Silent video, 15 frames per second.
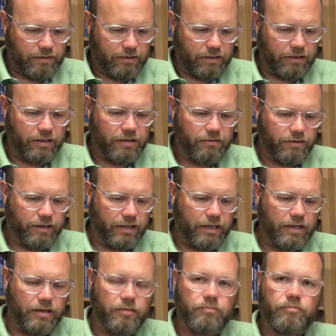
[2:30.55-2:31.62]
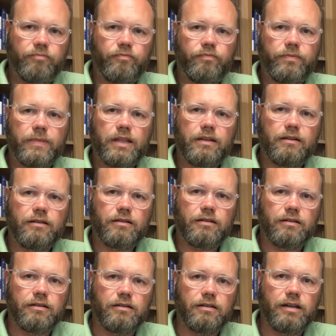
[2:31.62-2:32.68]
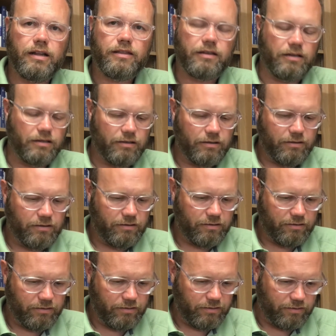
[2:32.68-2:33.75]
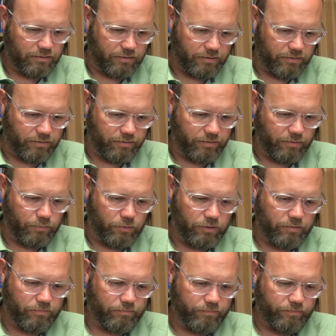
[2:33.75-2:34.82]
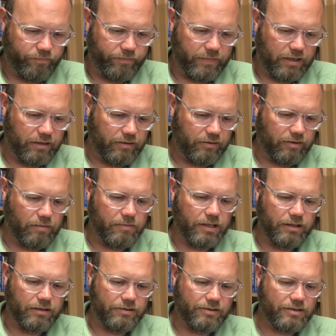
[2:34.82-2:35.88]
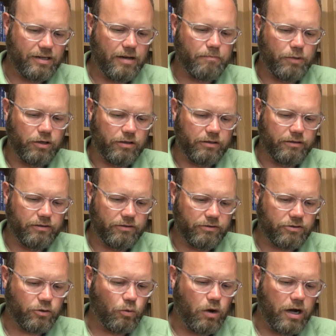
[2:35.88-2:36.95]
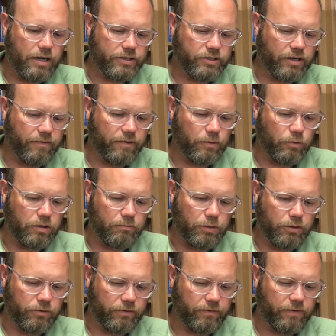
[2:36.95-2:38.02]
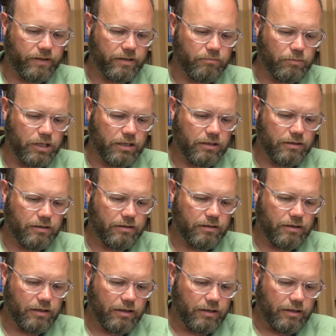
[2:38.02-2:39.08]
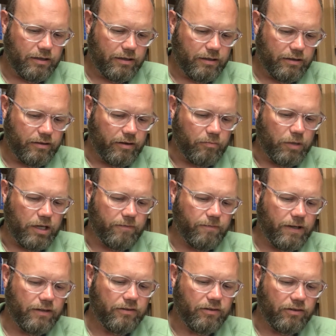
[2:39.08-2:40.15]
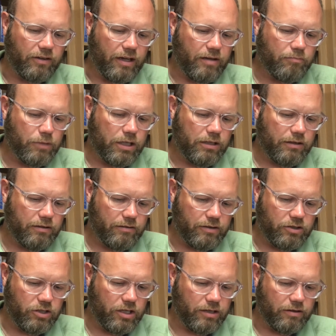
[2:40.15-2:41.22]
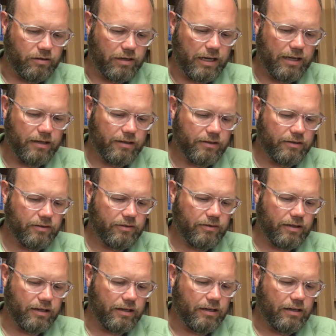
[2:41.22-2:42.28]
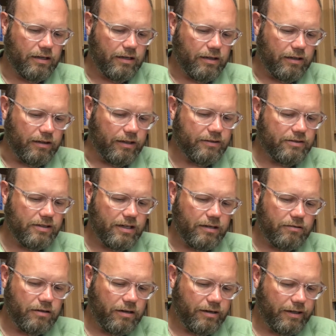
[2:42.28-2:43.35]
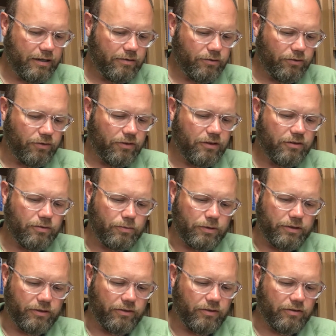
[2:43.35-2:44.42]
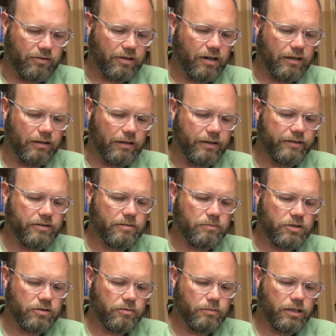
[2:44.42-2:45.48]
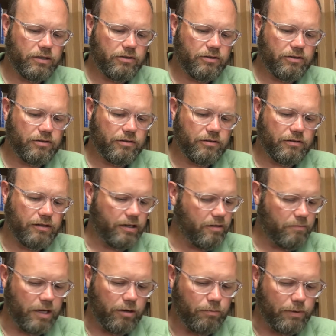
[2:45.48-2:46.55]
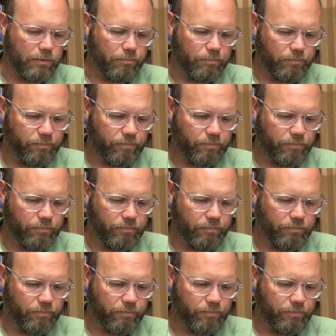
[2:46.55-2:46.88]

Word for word: And here I am, a nothing, an earthworm, something to step on, to squash. Everyone pokes fun at me. They make faces at me. They shake their heads. They, let's see how God handles this one since God likes him so much. Let him help him.